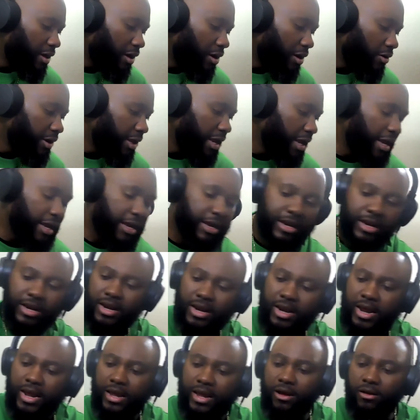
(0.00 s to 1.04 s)
Okay,
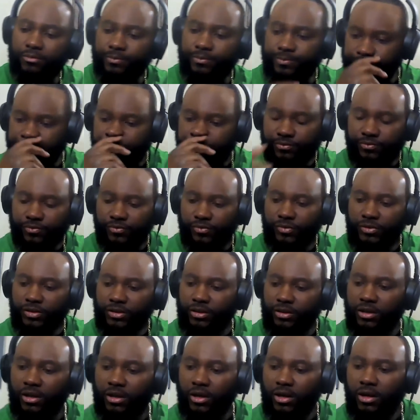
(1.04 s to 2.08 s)
now,
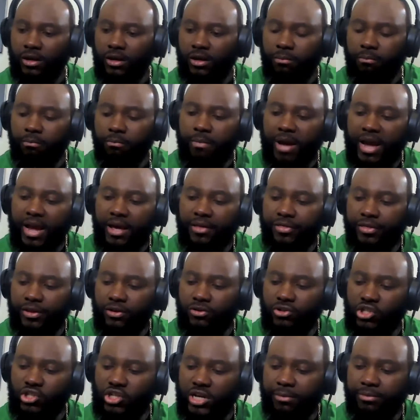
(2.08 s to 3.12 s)

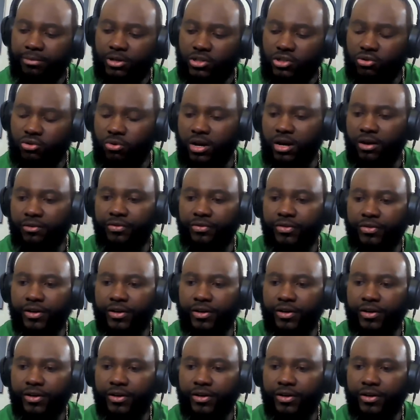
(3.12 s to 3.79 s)
Matthew chapter 12,